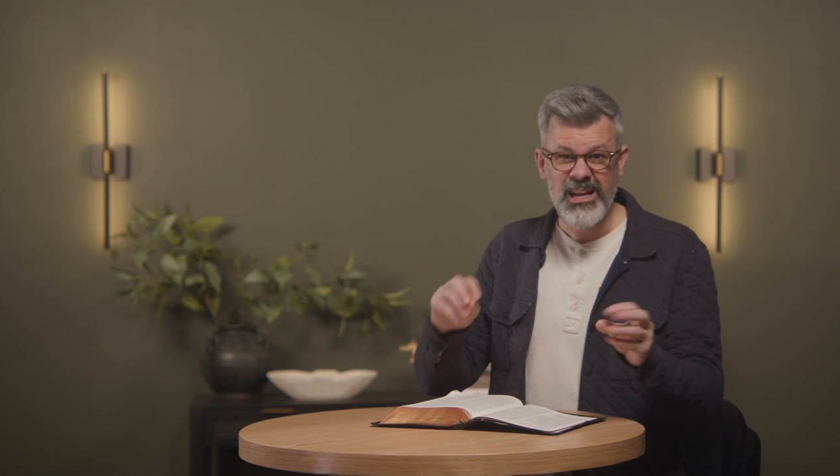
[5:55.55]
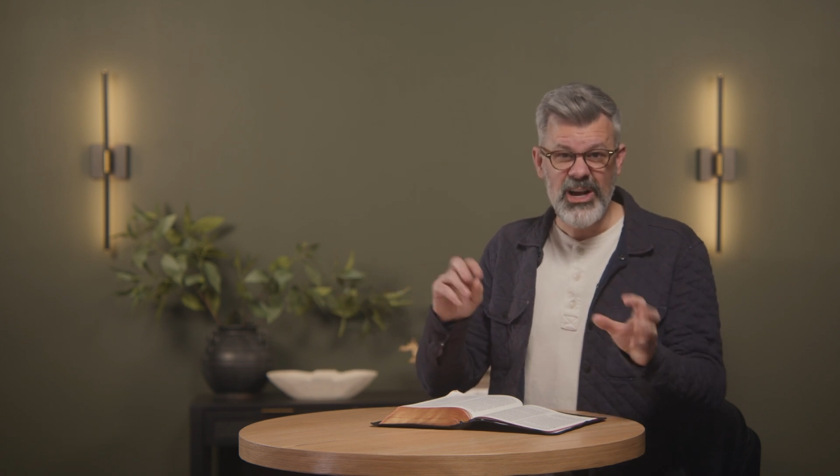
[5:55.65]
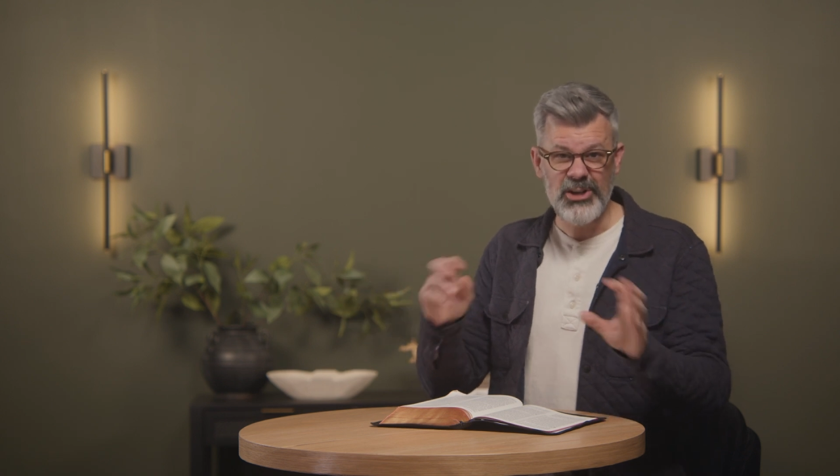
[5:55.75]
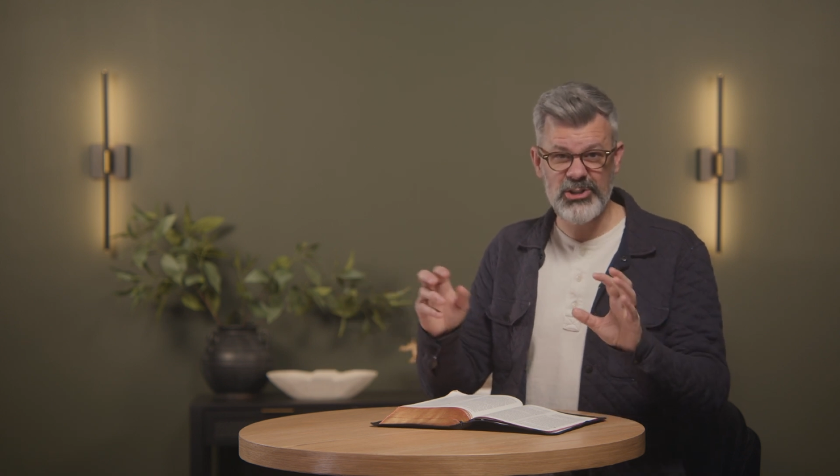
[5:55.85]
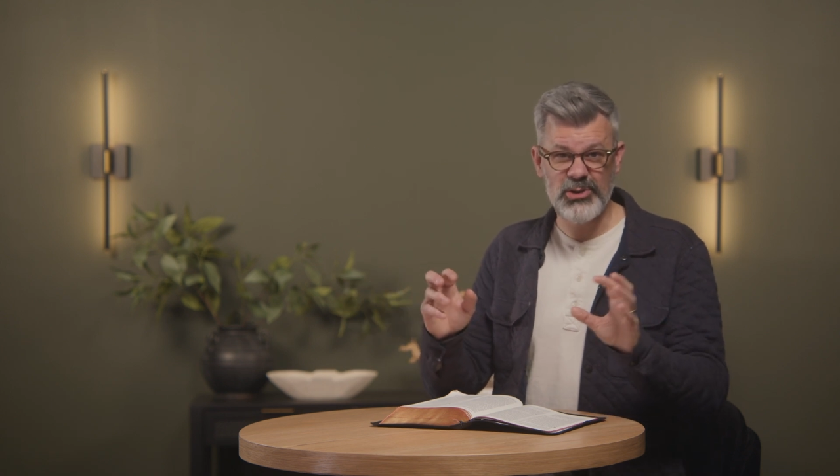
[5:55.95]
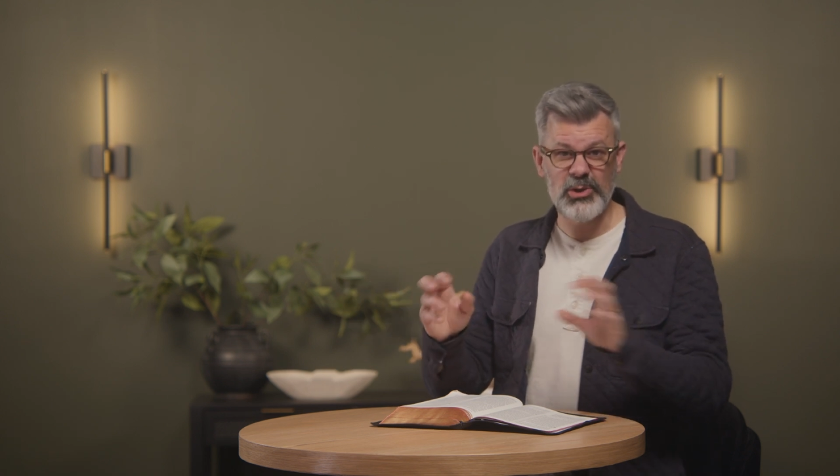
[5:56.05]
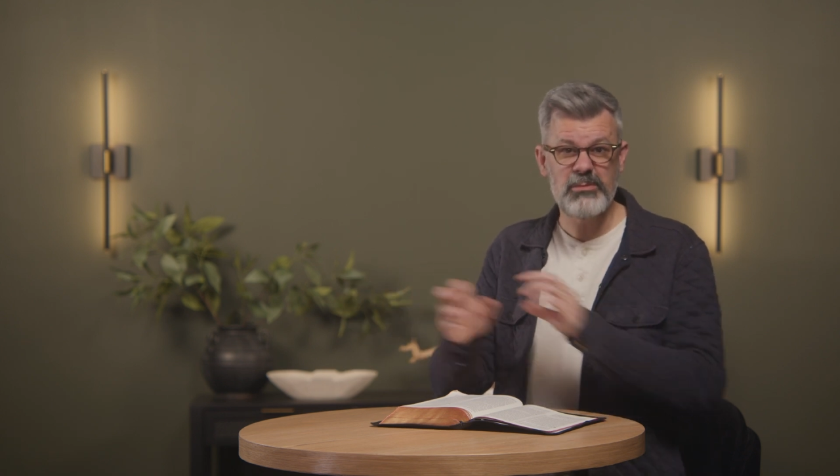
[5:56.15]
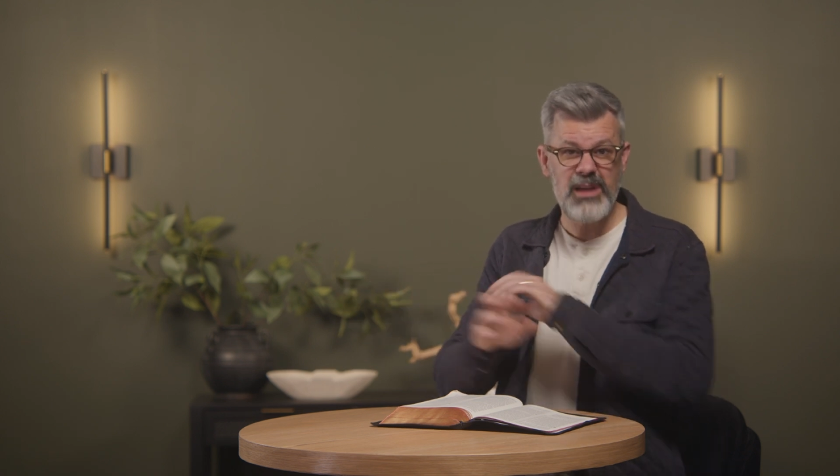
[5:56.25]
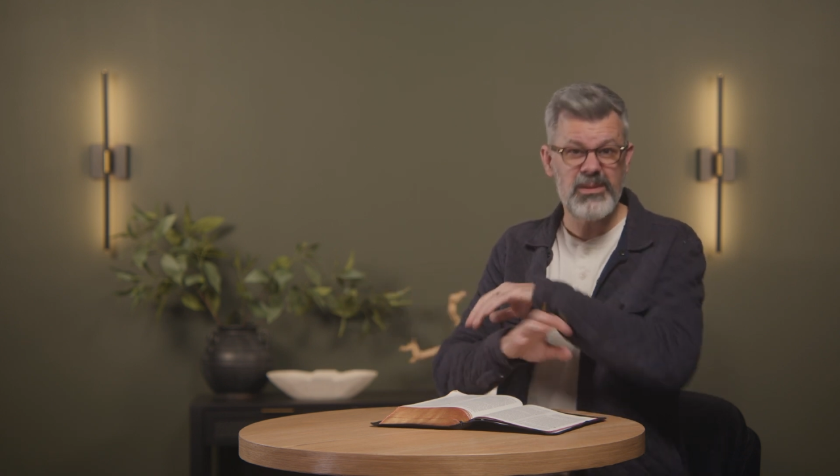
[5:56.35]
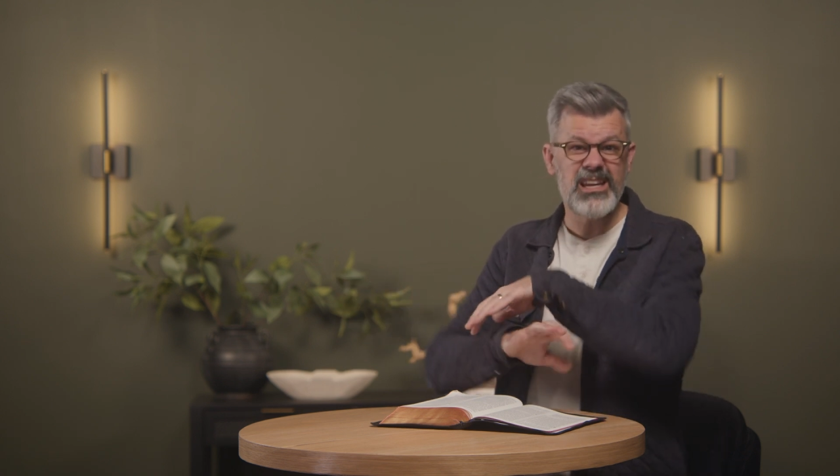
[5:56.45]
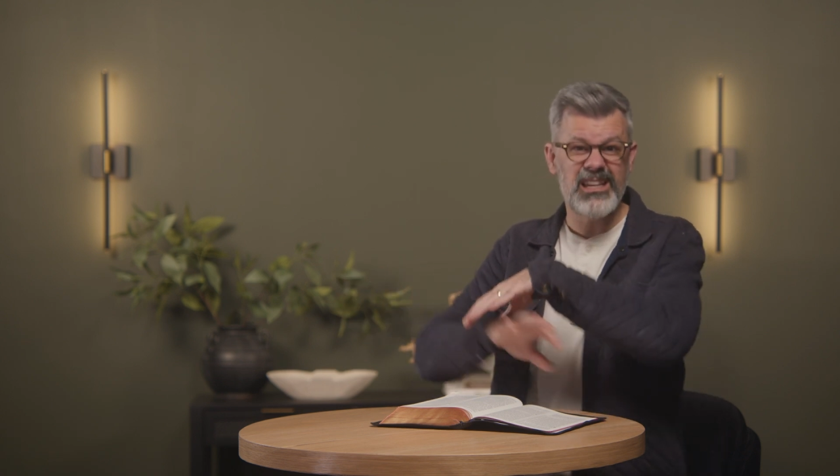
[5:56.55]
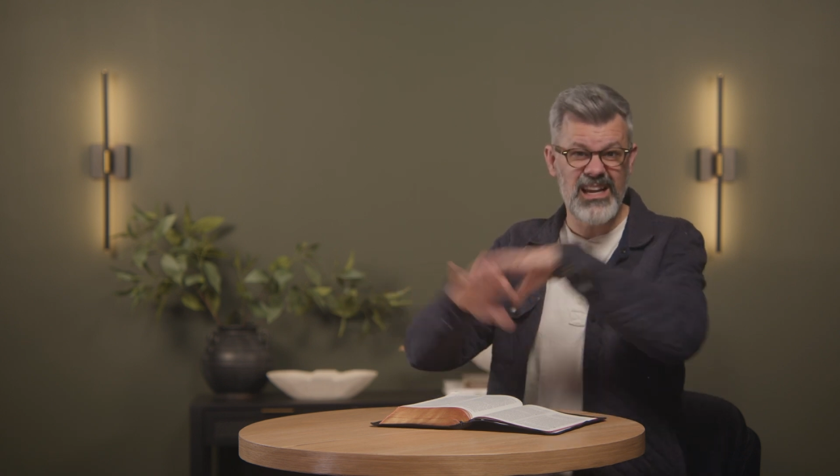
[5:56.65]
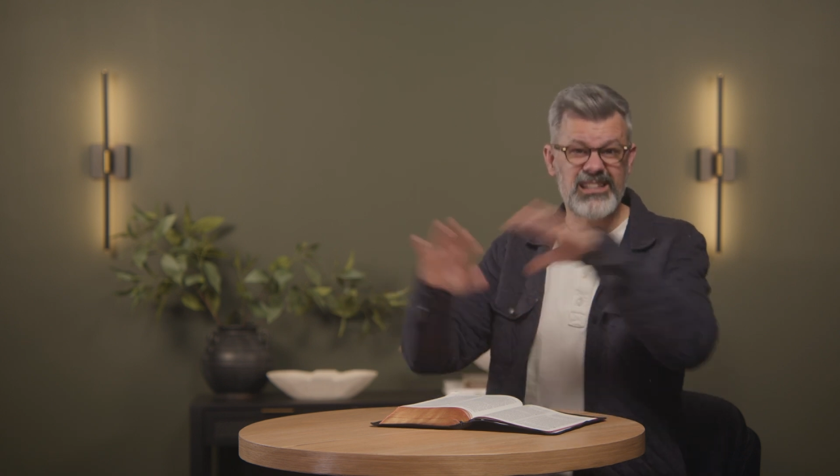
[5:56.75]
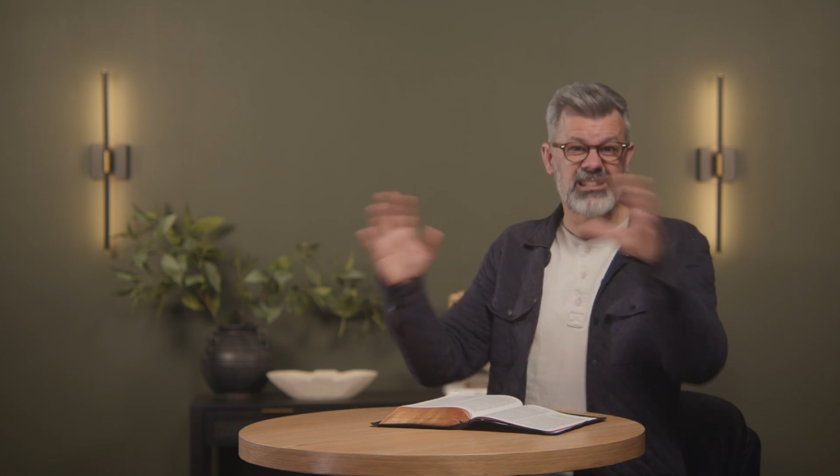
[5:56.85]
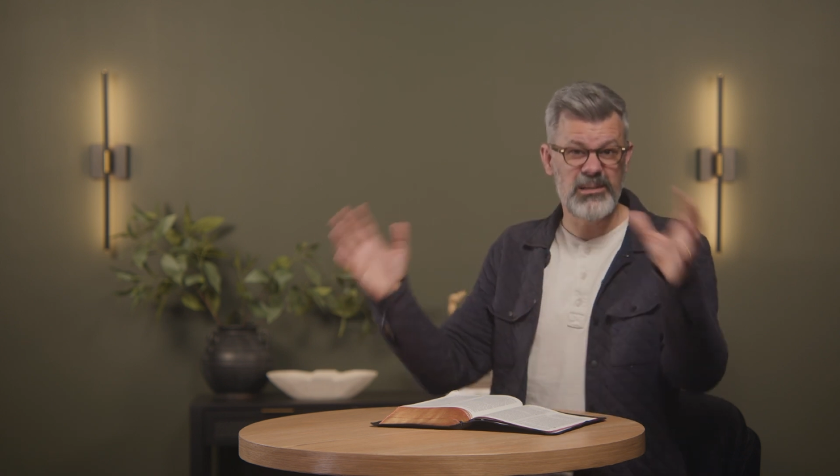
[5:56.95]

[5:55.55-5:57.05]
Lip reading: a story may be connected